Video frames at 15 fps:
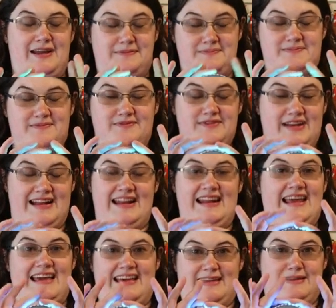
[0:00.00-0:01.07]
I
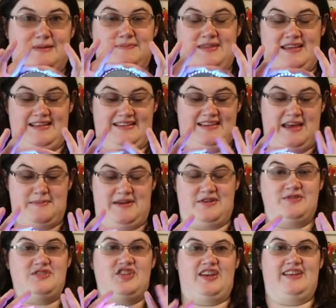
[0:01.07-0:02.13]
really like them. It's come
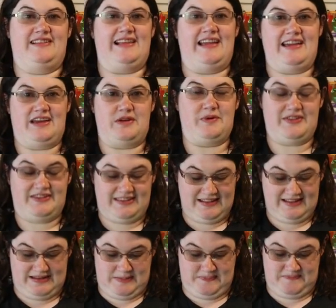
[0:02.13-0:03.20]
out just like I
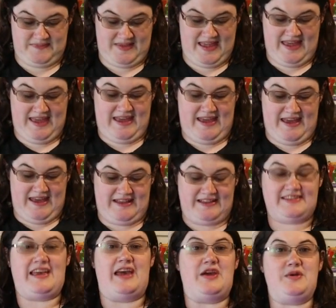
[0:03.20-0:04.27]
wanted.
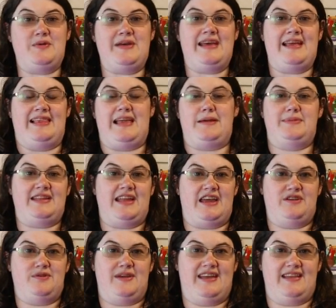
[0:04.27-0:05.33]
So let me
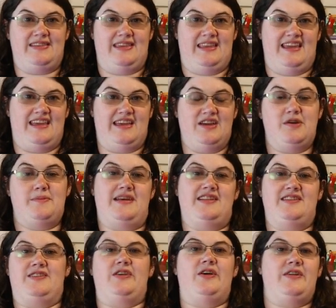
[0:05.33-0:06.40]
know in the
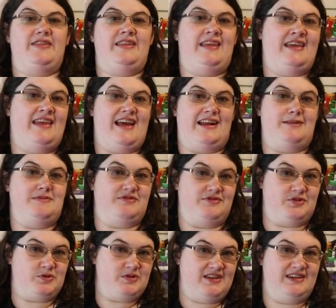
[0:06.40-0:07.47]
comments on the
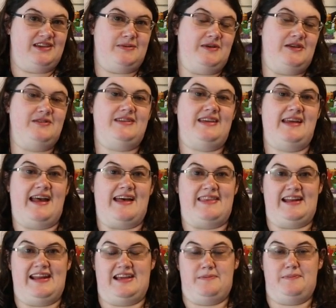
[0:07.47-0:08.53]
Element 14 community at
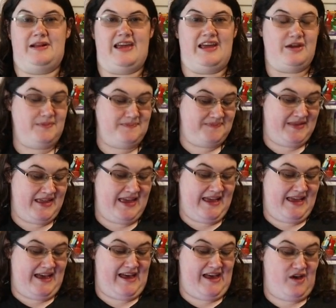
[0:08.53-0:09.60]
the link below
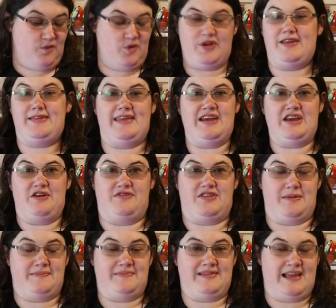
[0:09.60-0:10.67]
uh, what you think of
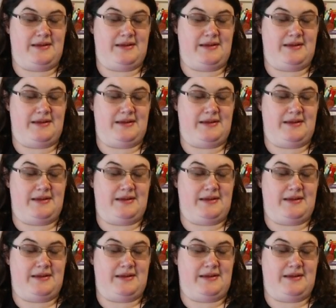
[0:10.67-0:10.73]
them.